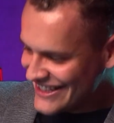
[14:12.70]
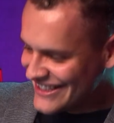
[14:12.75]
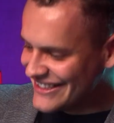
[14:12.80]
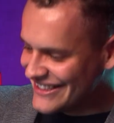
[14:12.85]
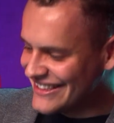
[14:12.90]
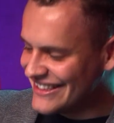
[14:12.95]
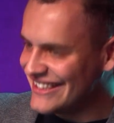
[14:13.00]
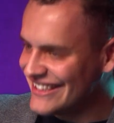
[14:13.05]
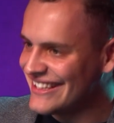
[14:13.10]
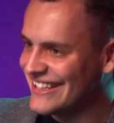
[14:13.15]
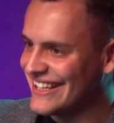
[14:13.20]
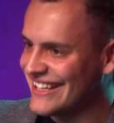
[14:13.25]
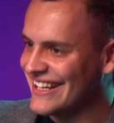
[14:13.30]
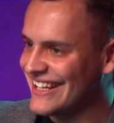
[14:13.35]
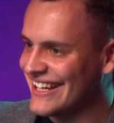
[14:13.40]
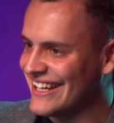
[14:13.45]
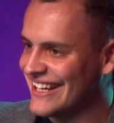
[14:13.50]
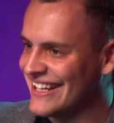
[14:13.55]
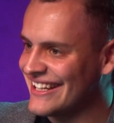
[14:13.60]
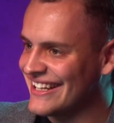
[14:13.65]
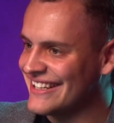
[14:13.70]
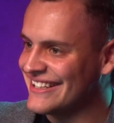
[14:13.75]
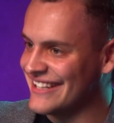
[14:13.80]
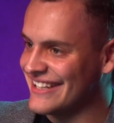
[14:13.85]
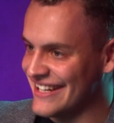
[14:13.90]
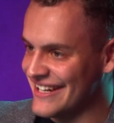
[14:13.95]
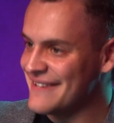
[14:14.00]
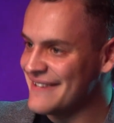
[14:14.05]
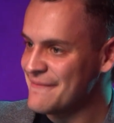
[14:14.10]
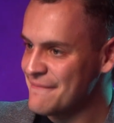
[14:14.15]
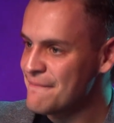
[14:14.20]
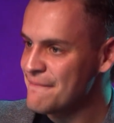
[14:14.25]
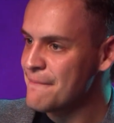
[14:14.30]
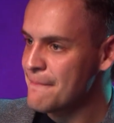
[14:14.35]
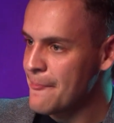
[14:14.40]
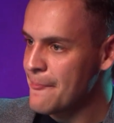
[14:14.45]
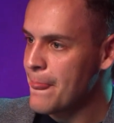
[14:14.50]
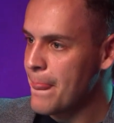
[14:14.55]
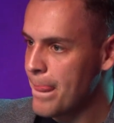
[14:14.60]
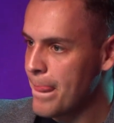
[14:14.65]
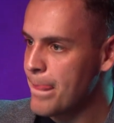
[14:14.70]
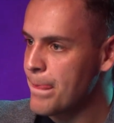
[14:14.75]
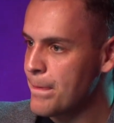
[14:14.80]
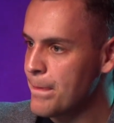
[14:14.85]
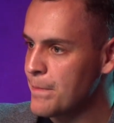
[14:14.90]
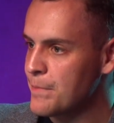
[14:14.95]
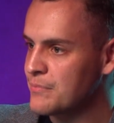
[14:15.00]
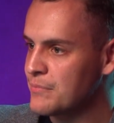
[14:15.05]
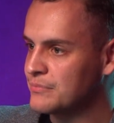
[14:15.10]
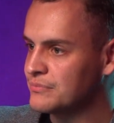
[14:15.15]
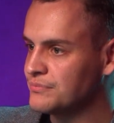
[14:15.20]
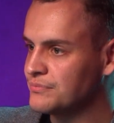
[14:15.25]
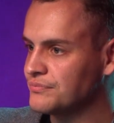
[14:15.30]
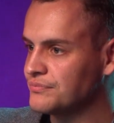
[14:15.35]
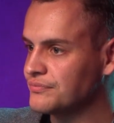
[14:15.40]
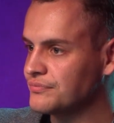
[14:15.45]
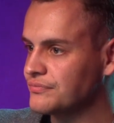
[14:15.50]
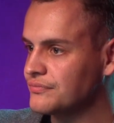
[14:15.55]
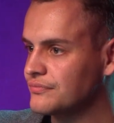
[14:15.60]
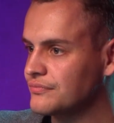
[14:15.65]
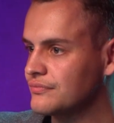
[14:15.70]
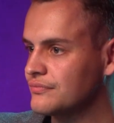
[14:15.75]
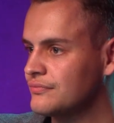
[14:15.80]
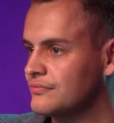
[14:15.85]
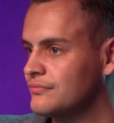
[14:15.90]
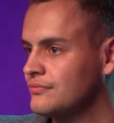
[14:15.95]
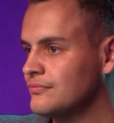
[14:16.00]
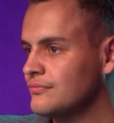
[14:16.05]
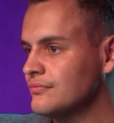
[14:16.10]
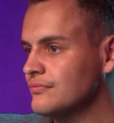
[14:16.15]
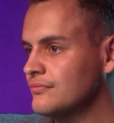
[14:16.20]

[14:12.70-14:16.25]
London was amazing. It was, like the